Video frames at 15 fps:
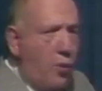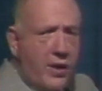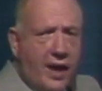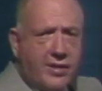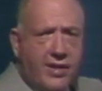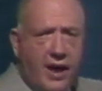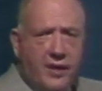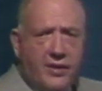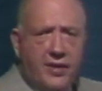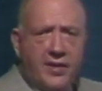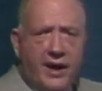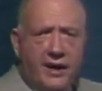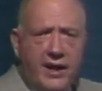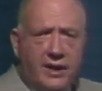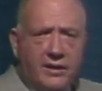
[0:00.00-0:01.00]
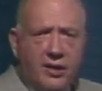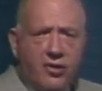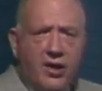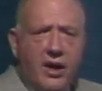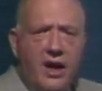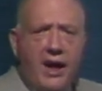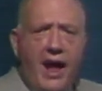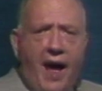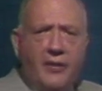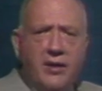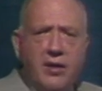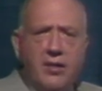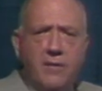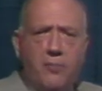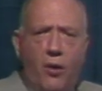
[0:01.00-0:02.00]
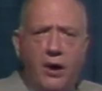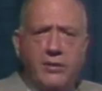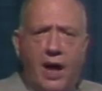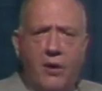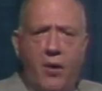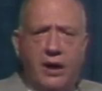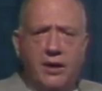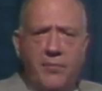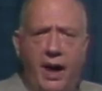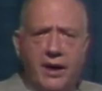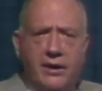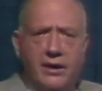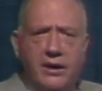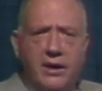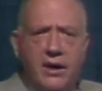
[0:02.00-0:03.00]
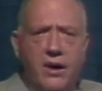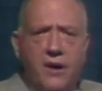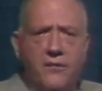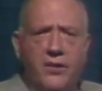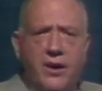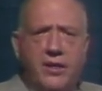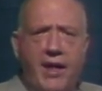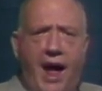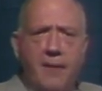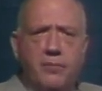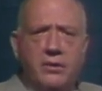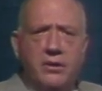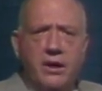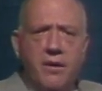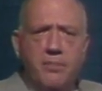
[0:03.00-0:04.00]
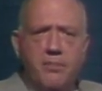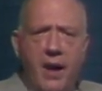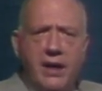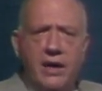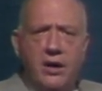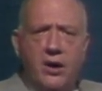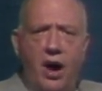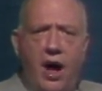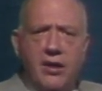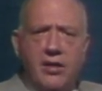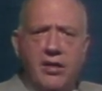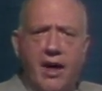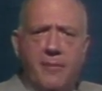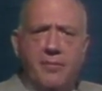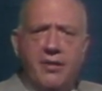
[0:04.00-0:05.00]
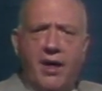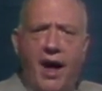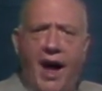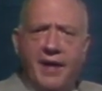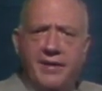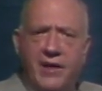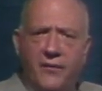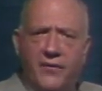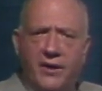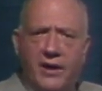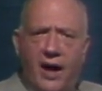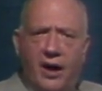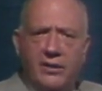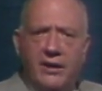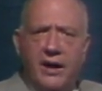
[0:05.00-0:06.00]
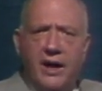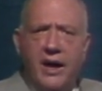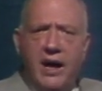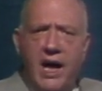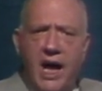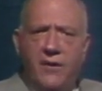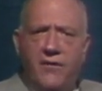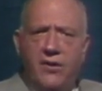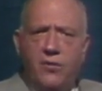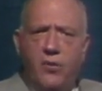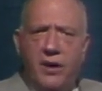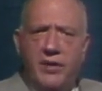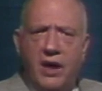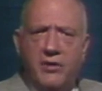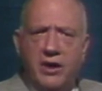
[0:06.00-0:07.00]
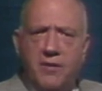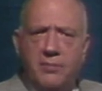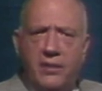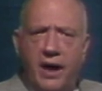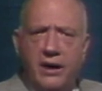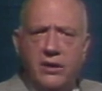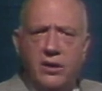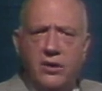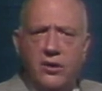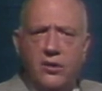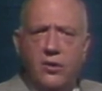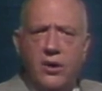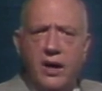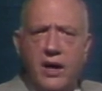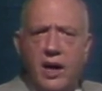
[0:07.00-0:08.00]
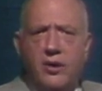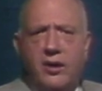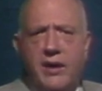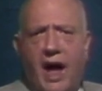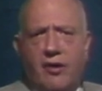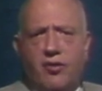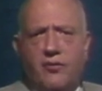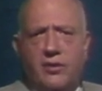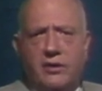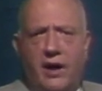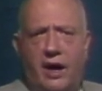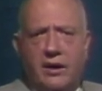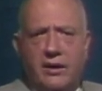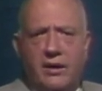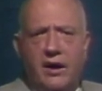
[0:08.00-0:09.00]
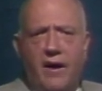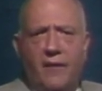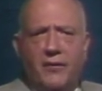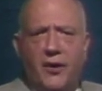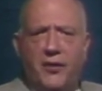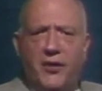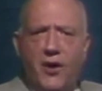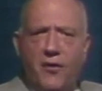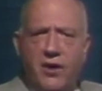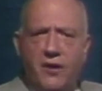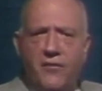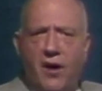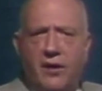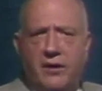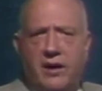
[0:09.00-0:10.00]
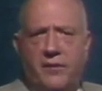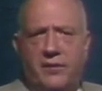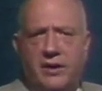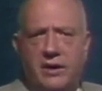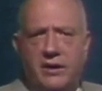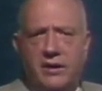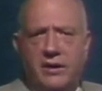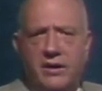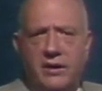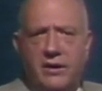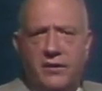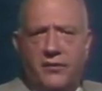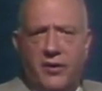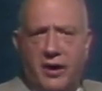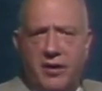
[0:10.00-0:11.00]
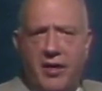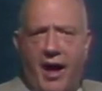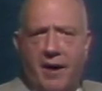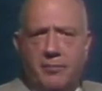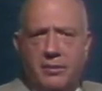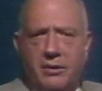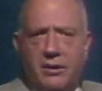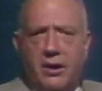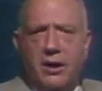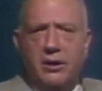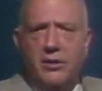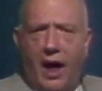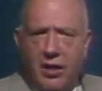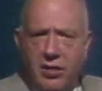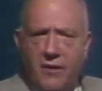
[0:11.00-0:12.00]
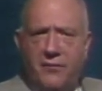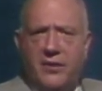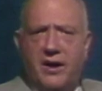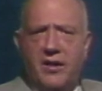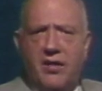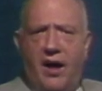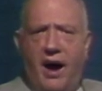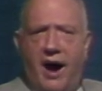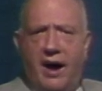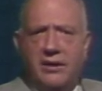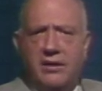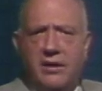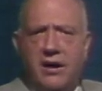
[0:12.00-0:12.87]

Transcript: when I say this thing in English. And this is the point I want to make. For example, many concepts are difficult even when they're explained to you in your natural tongue. The theory of relativity, for example. Lots of things are hard.